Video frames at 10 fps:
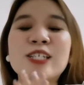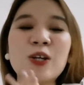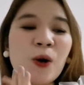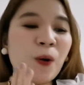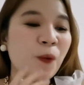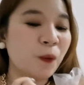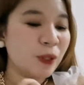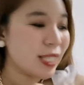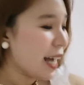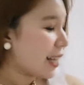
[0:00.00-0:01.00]
So
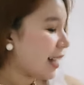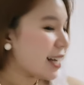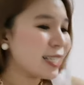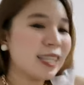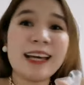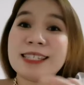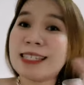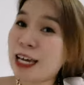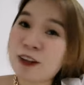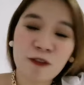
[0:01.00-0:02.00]
once again, guys,
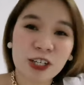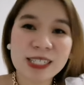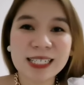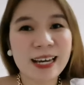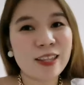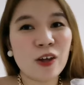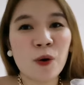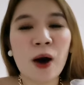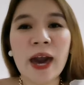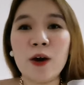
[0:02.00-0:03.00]
that's it for today
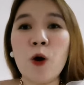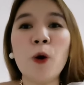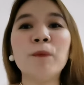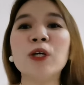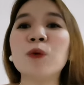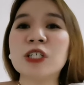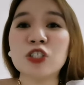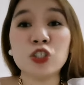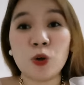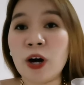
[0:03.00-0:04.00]
though. I hope you
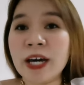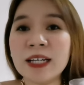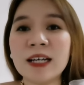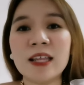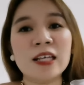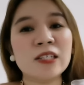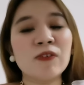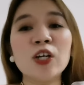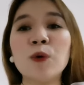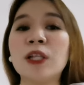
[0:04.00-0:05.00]
enjoyed this
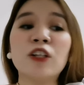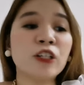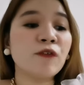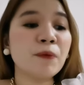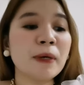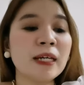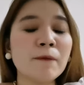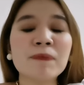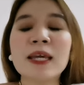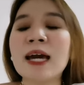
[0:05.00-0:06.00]
video and learned from it.